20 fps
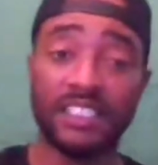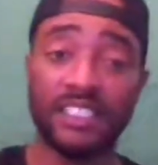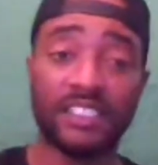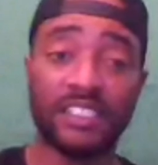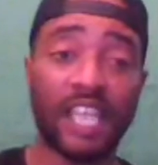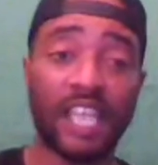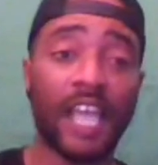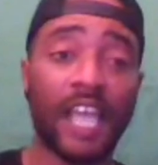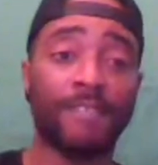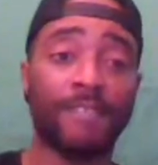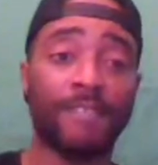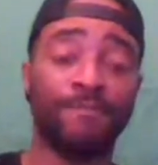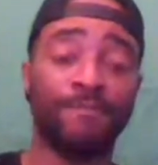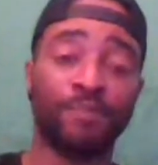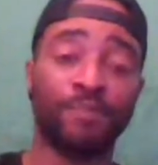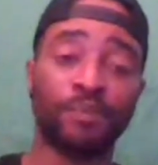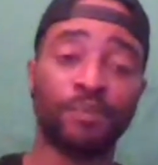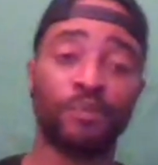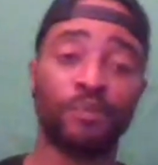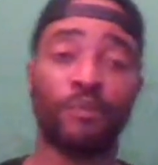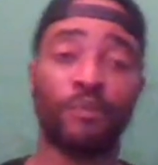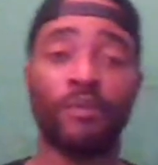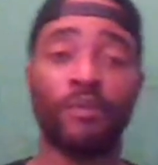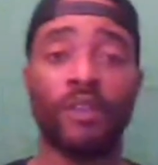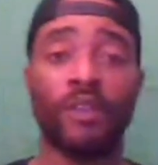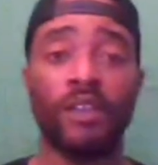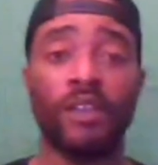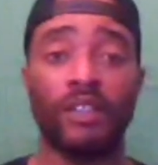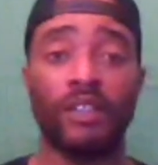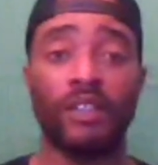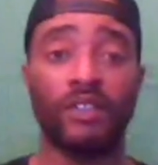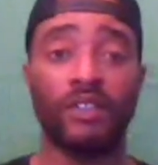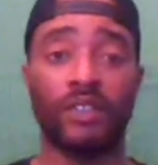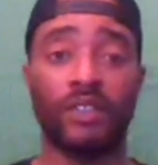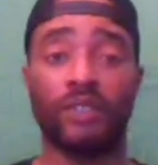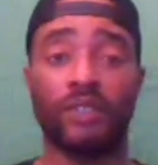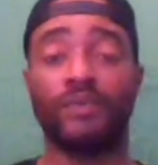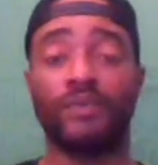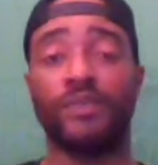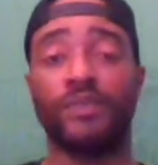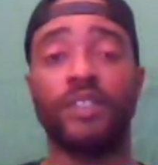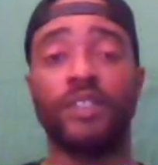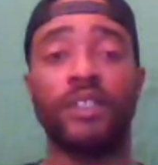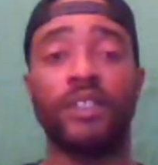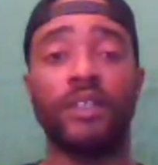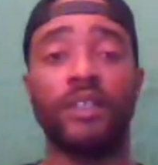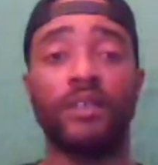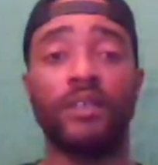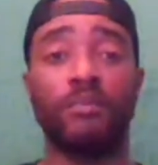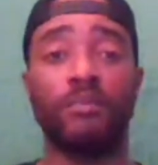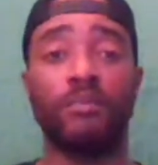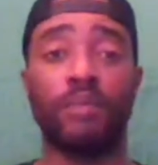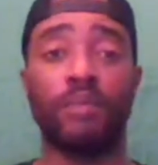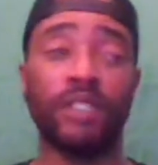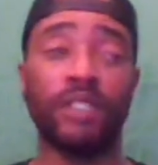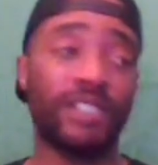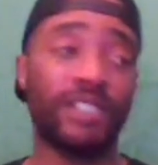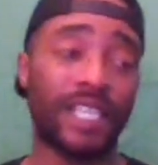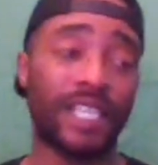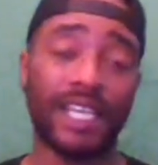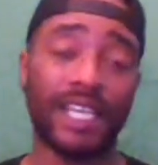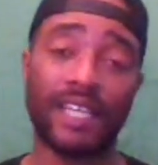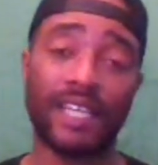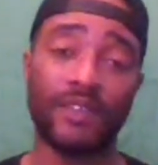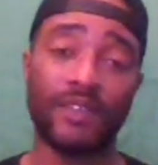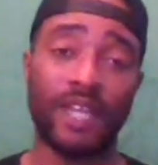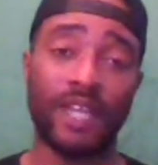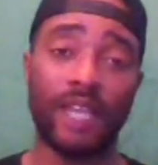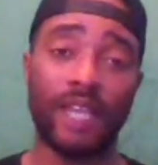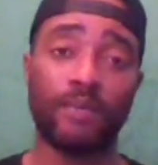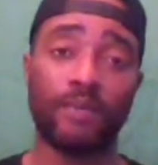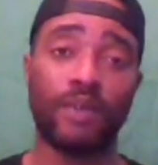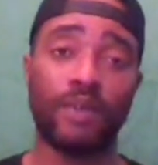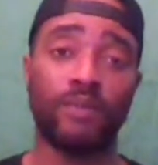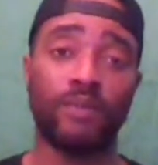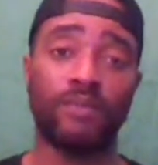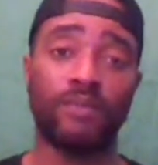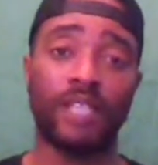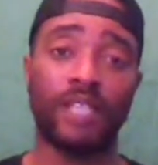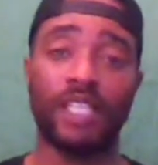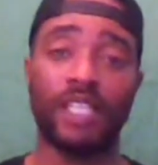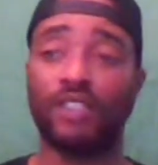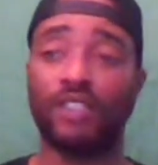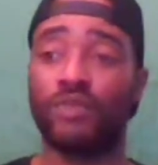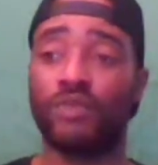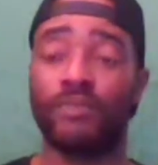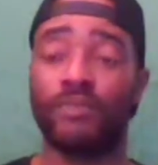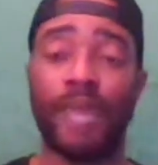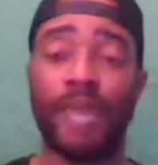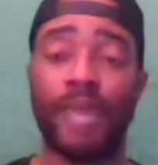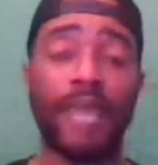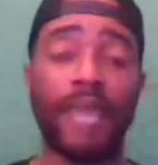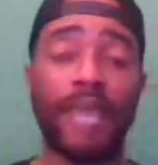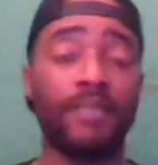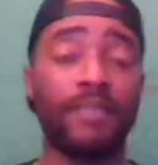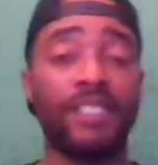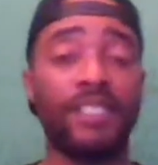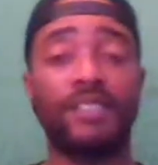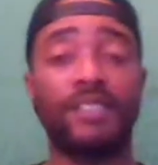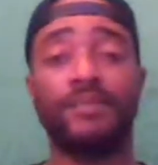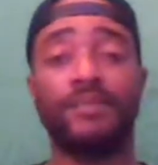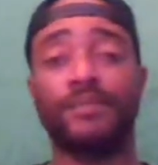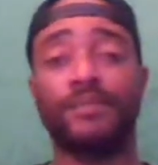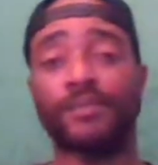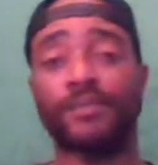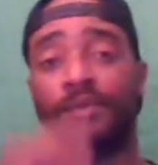The kids getting shot, you know, bullets ain't got no name on them. They shooting babies.